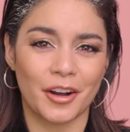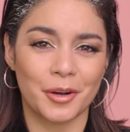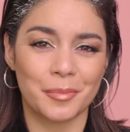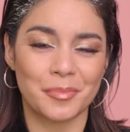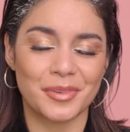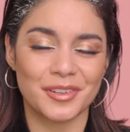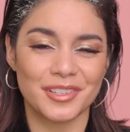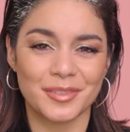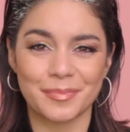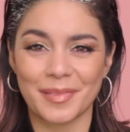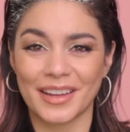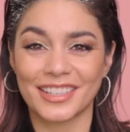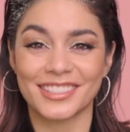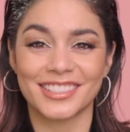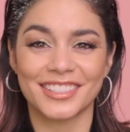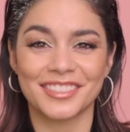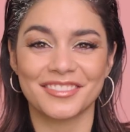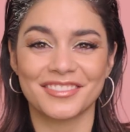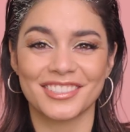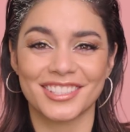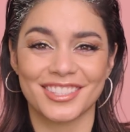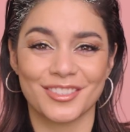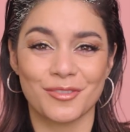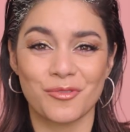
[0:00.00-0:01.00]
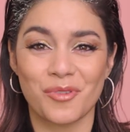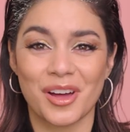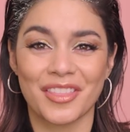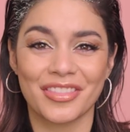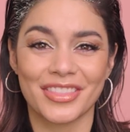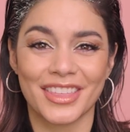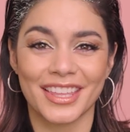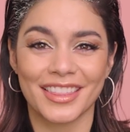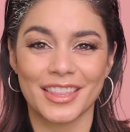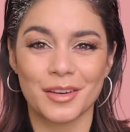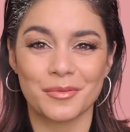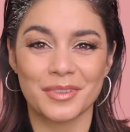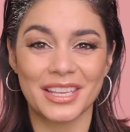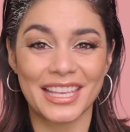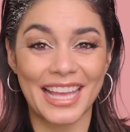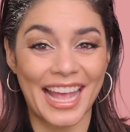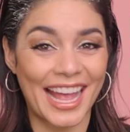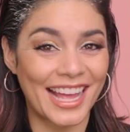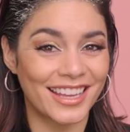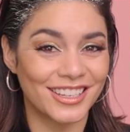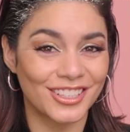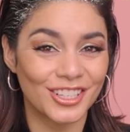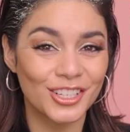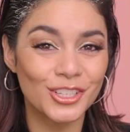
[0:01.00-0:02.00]
our perspective is the one thing that we
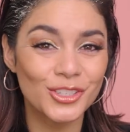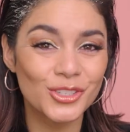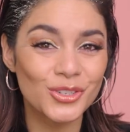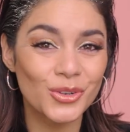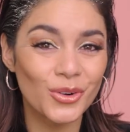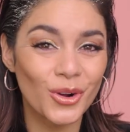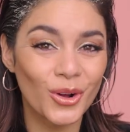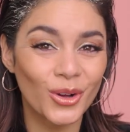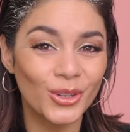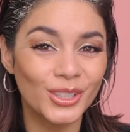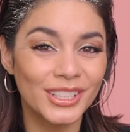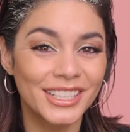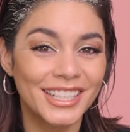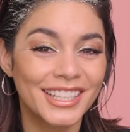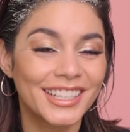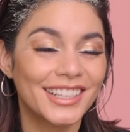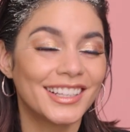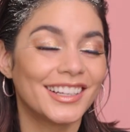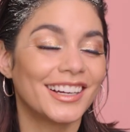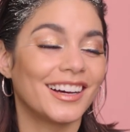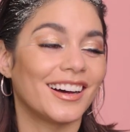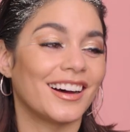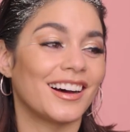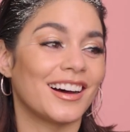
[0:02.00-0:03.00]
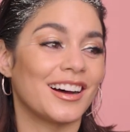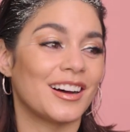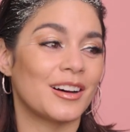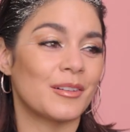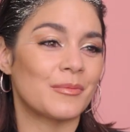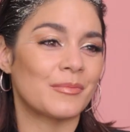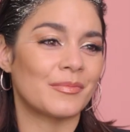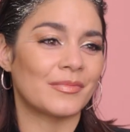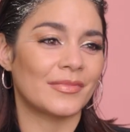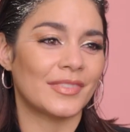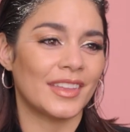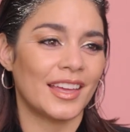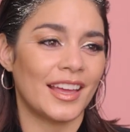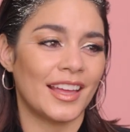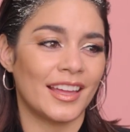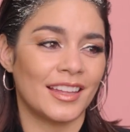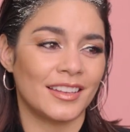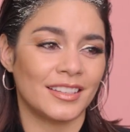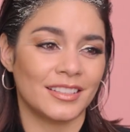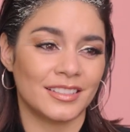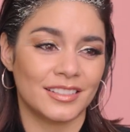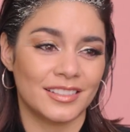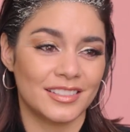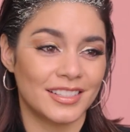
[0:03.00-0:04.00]
can control.
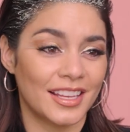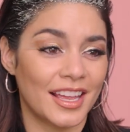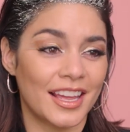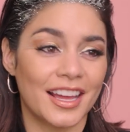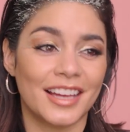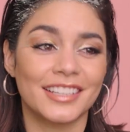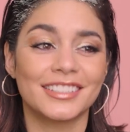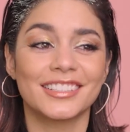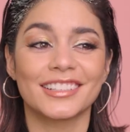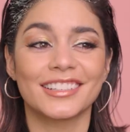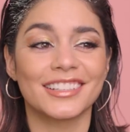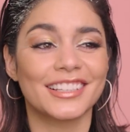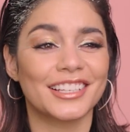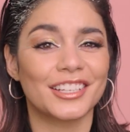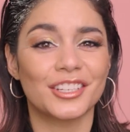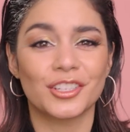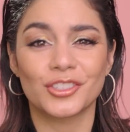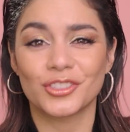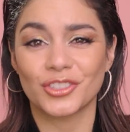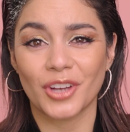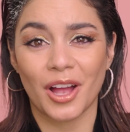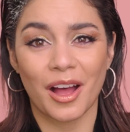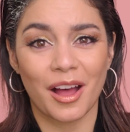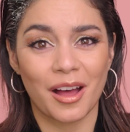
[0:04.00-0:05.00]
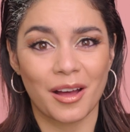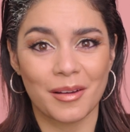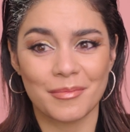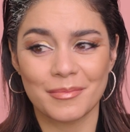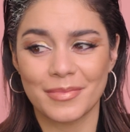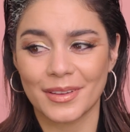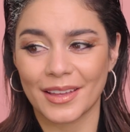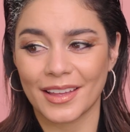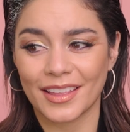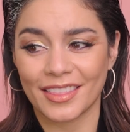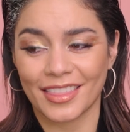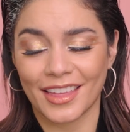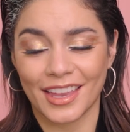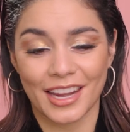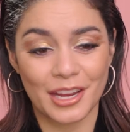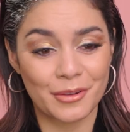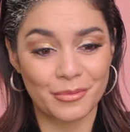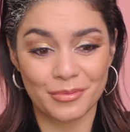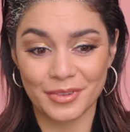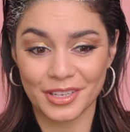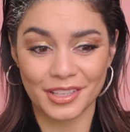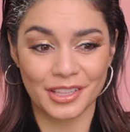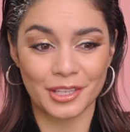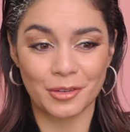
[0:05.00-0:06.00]
And say I didn't get a job that I
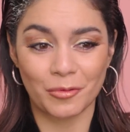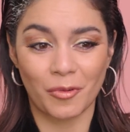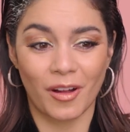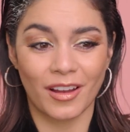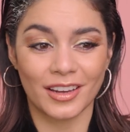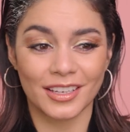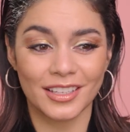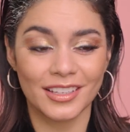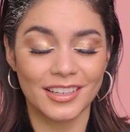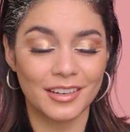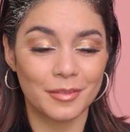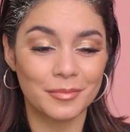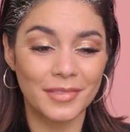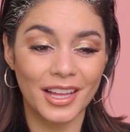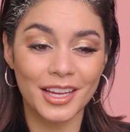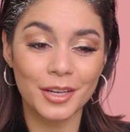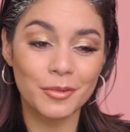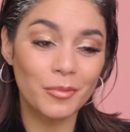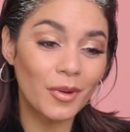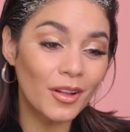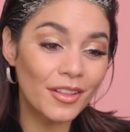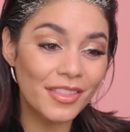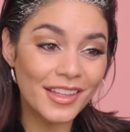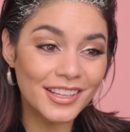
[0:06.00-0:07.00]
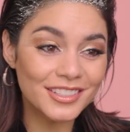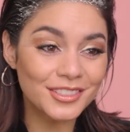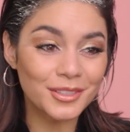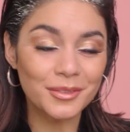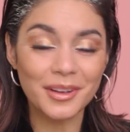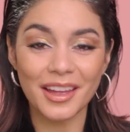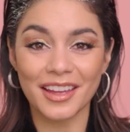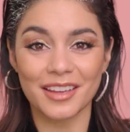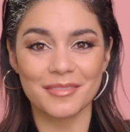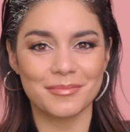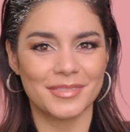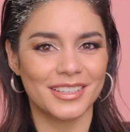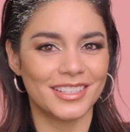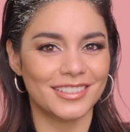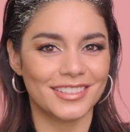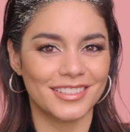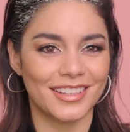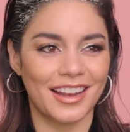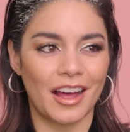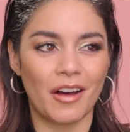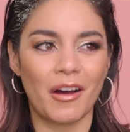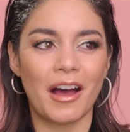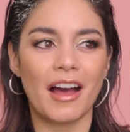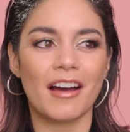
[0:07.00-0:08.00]
really wanted, I'm like, well, that's okay, because
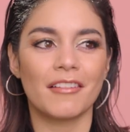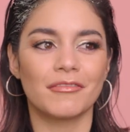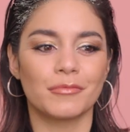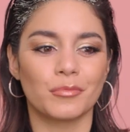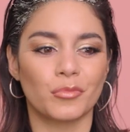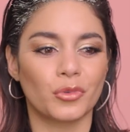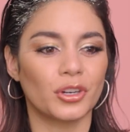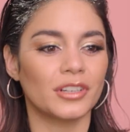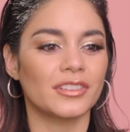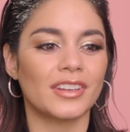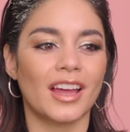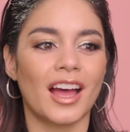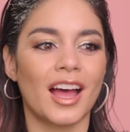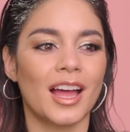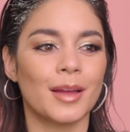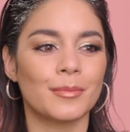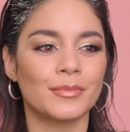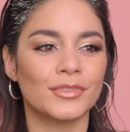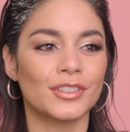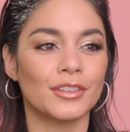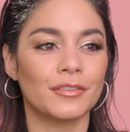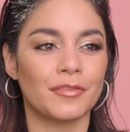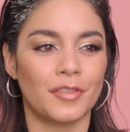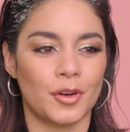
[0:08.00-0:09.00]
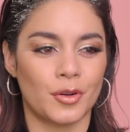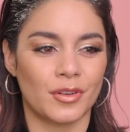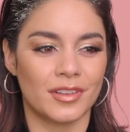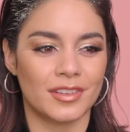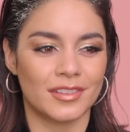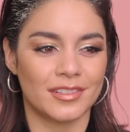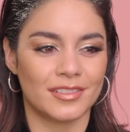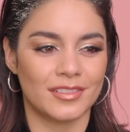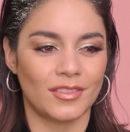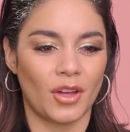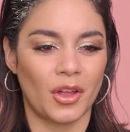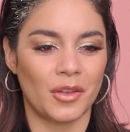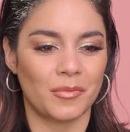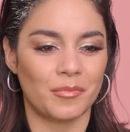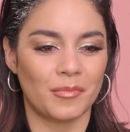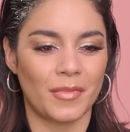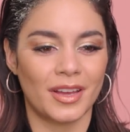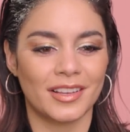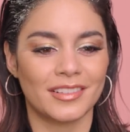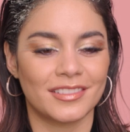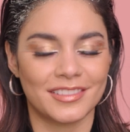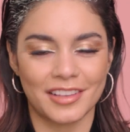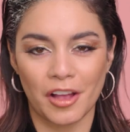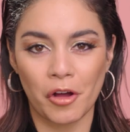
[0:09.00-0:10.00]
then I'll have more time to focus on
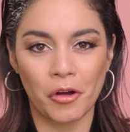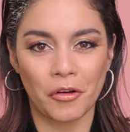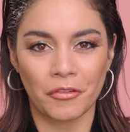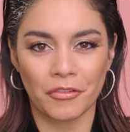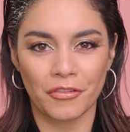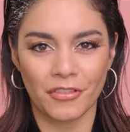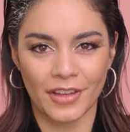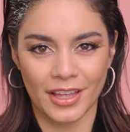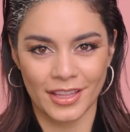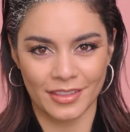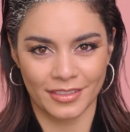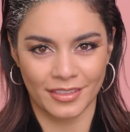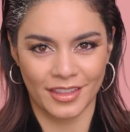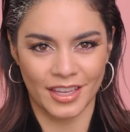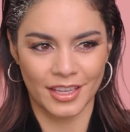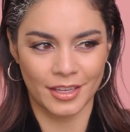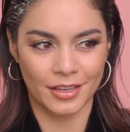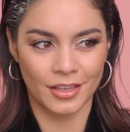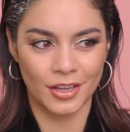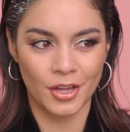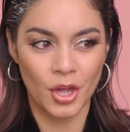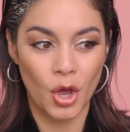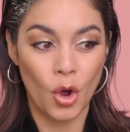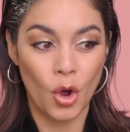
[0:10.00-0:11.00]
myself and like